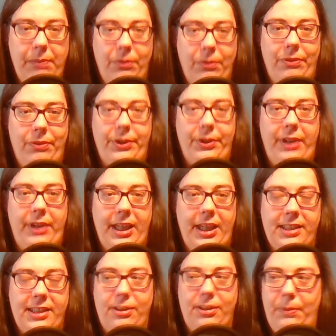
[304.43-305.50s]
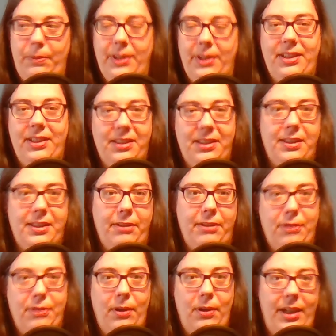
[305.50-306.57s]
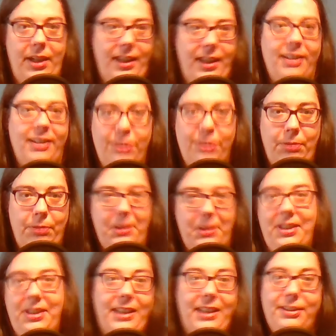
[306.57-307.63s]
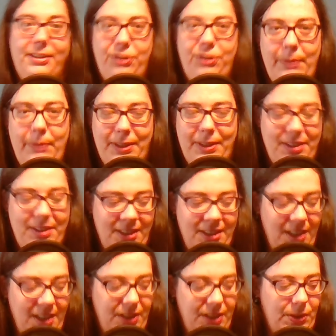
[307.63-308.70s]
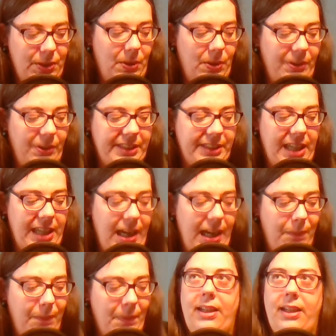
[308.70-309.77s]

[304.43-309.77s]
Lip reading: for the instrument instead of calling the instrument the whole time.